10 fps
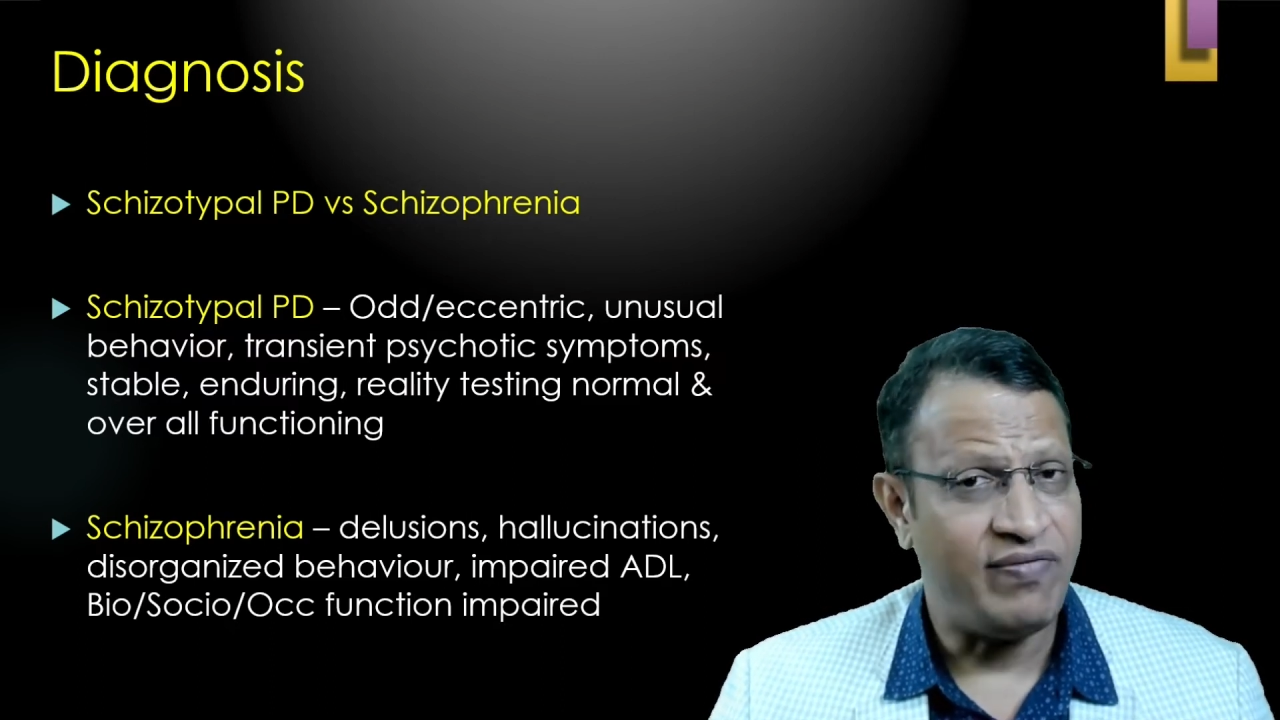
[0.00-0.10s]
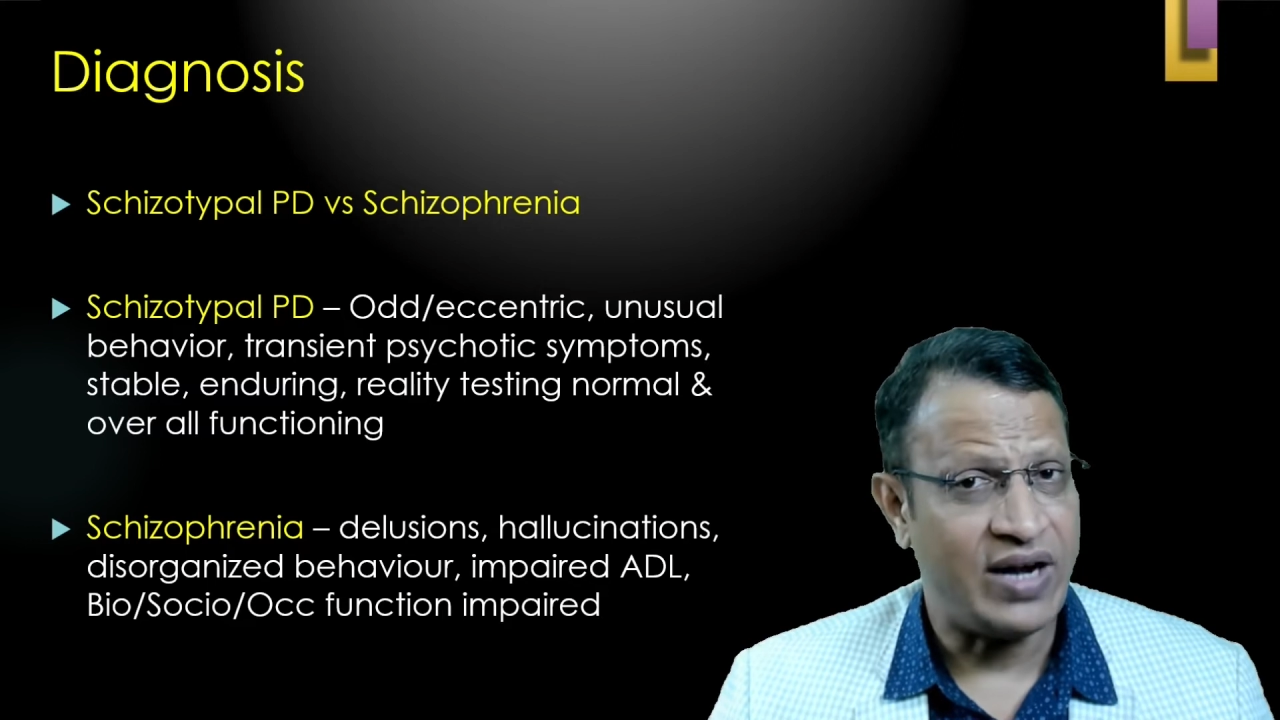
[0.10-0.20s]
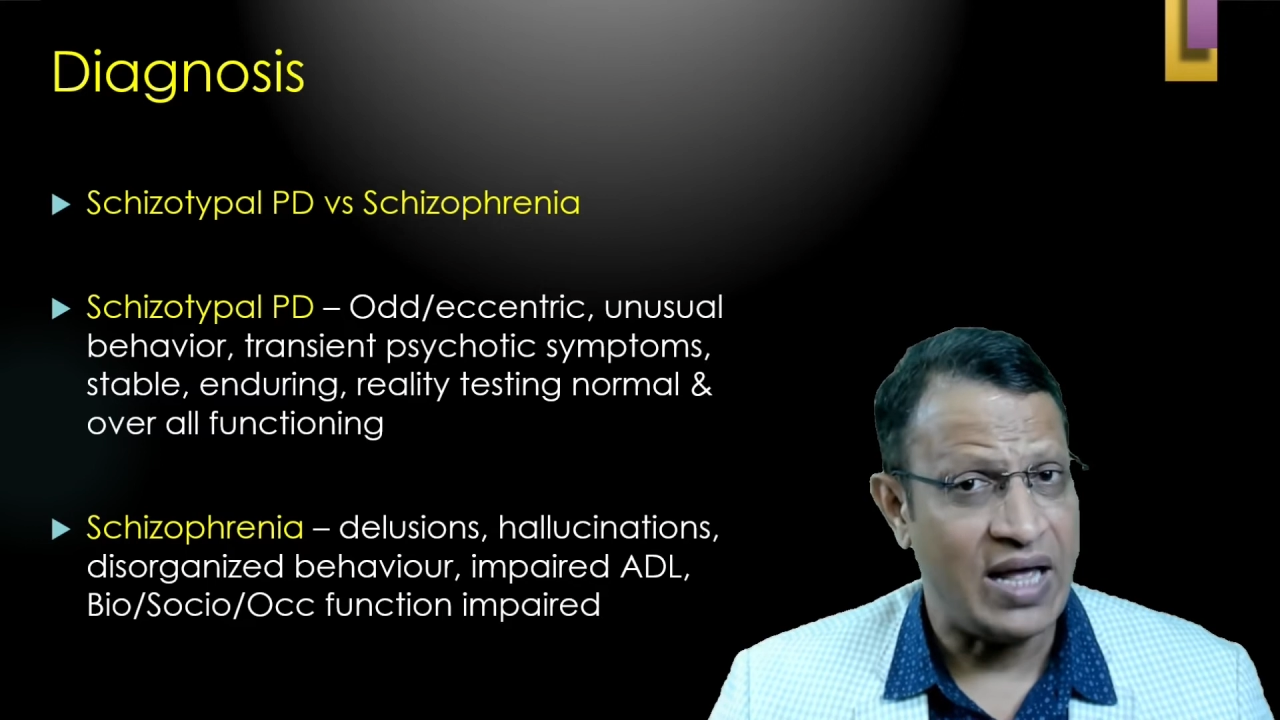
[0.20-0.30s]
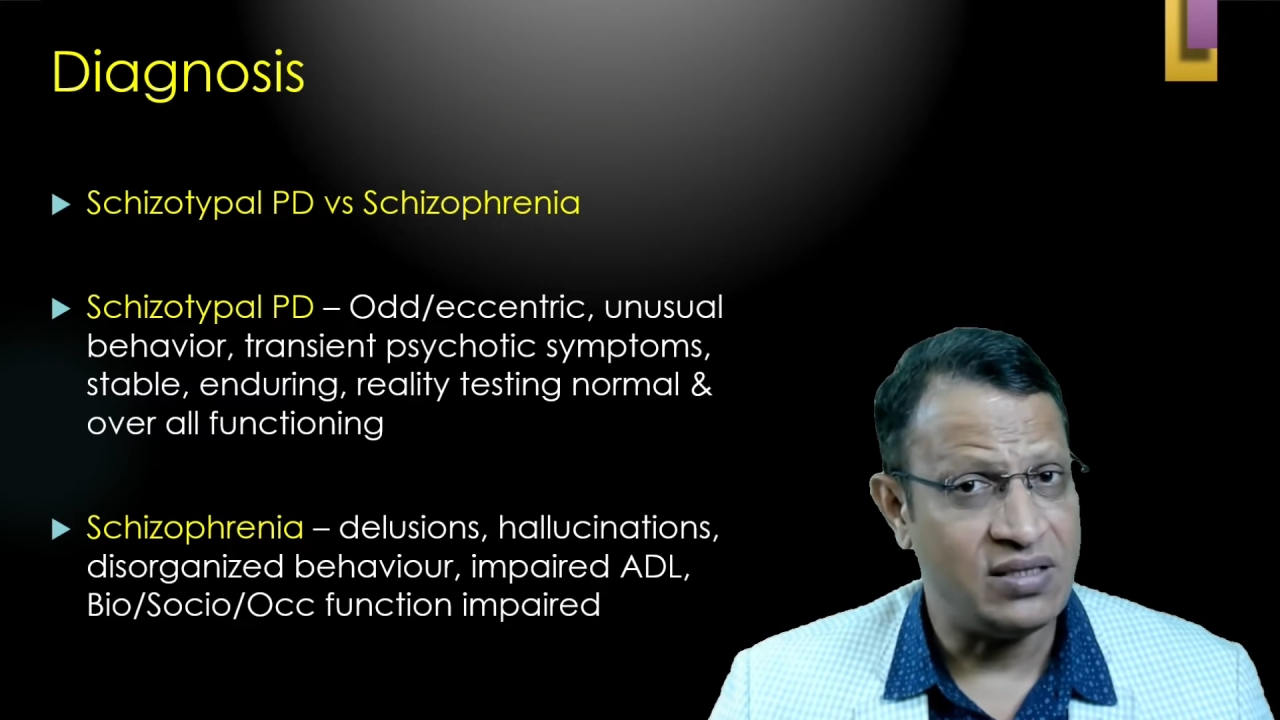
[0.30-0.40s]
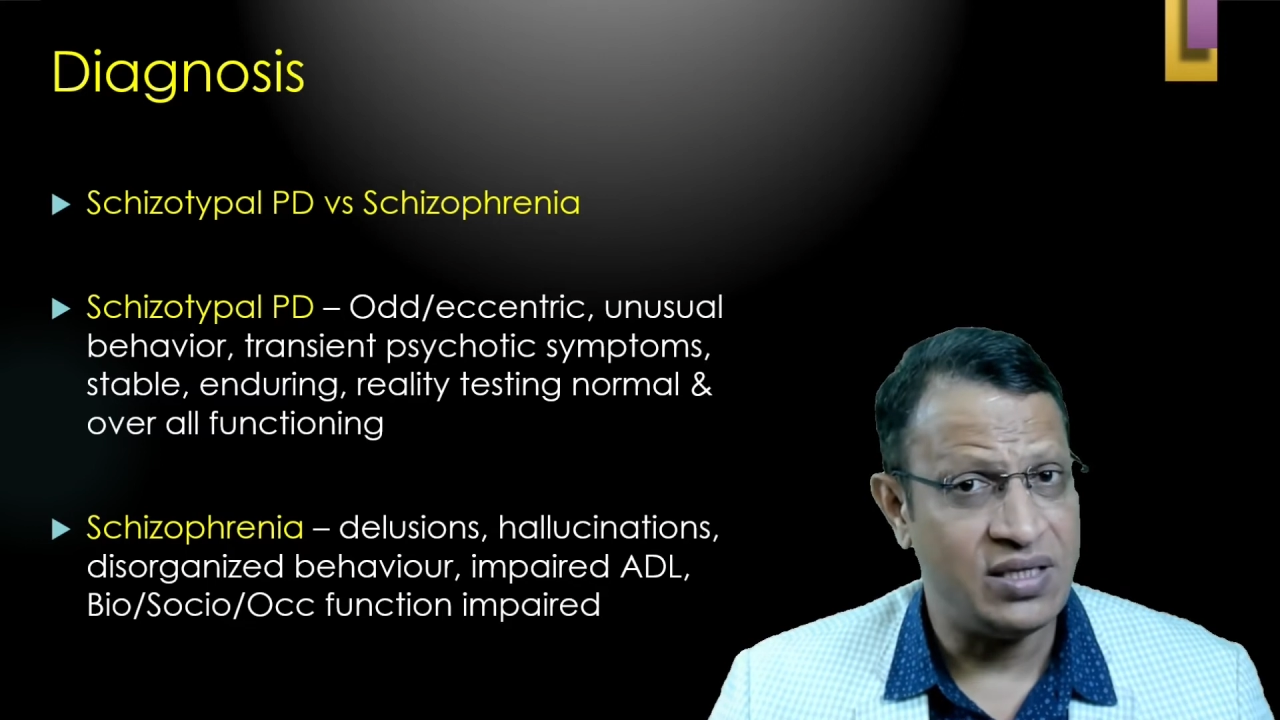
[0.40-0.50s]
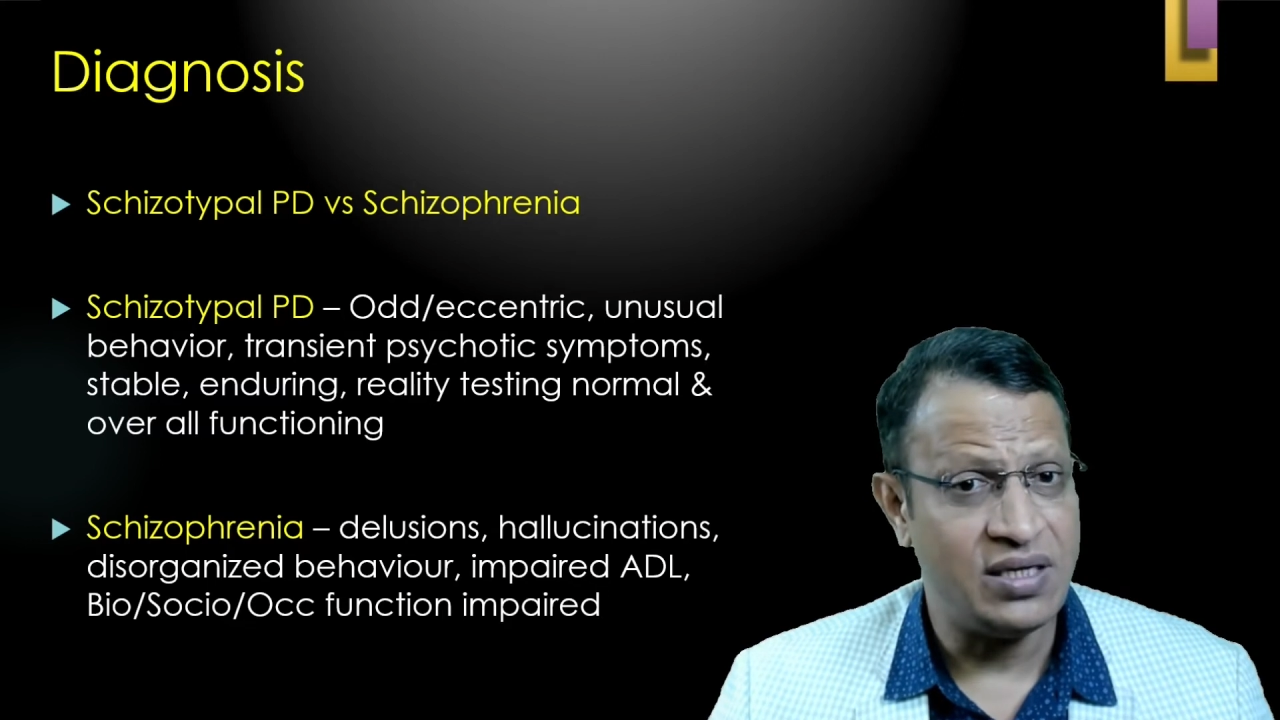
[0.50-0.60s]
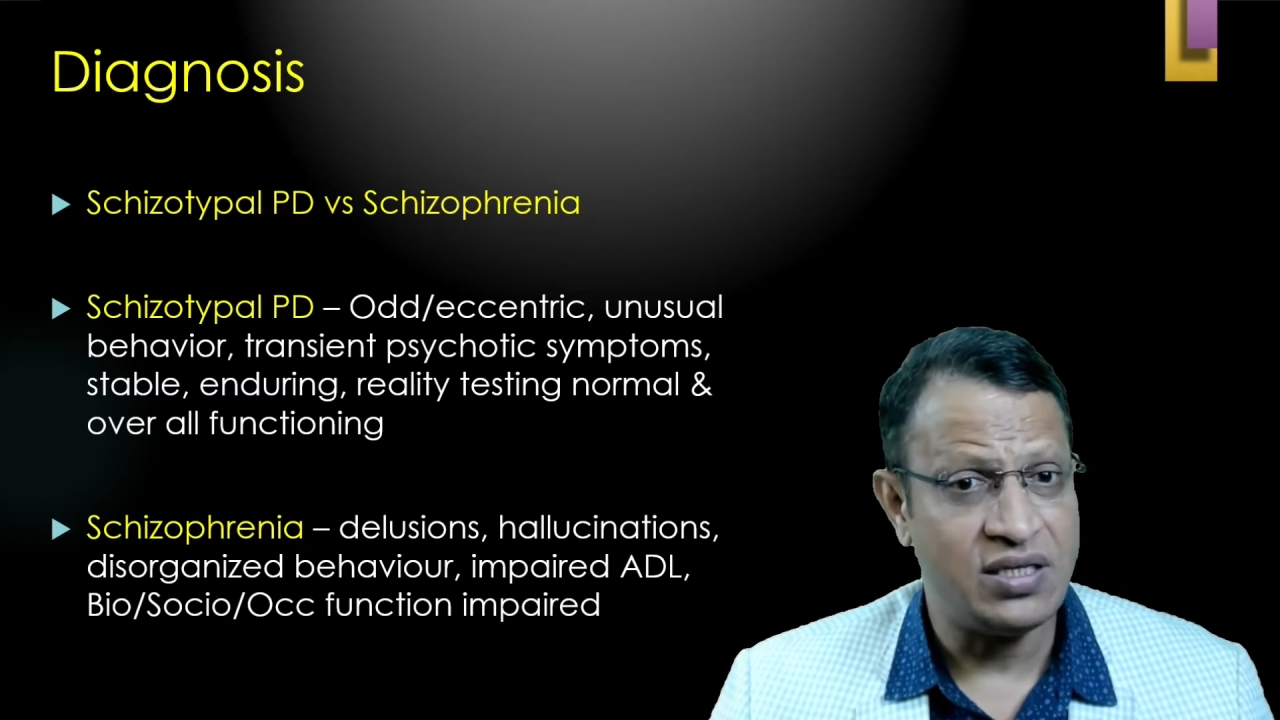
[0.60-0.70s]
transient